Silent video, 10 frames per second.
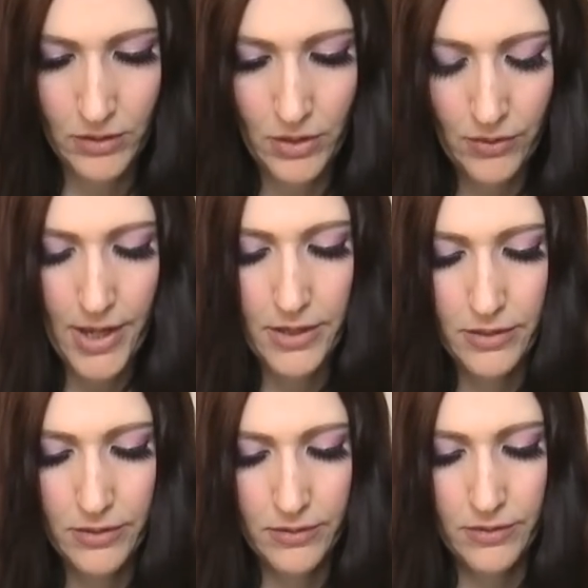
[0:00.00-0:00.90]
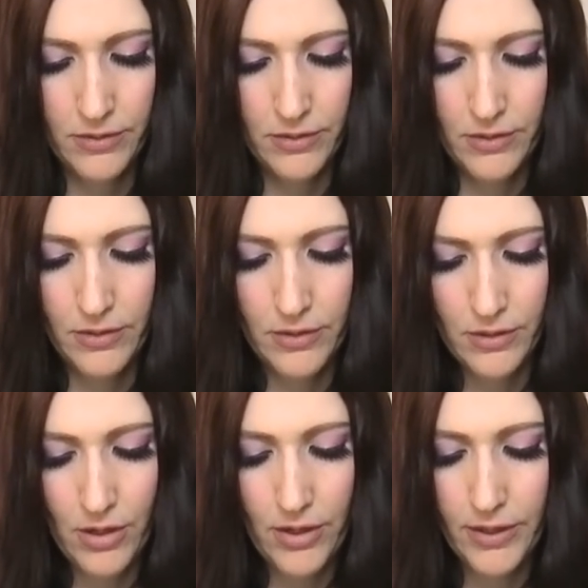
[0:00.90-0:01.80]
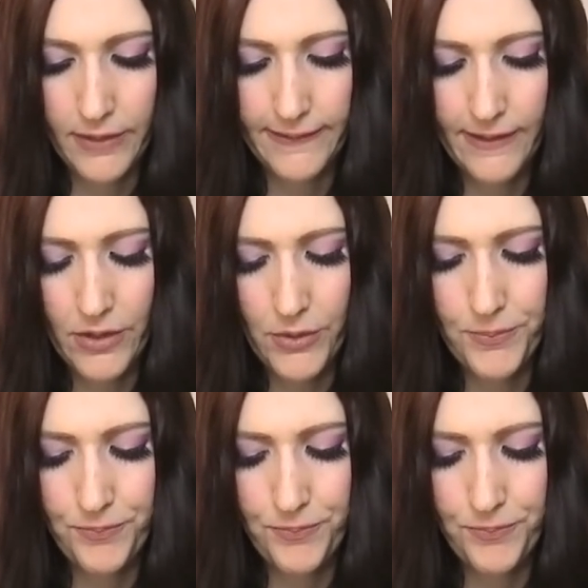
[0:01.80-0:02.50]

Okay. All right, so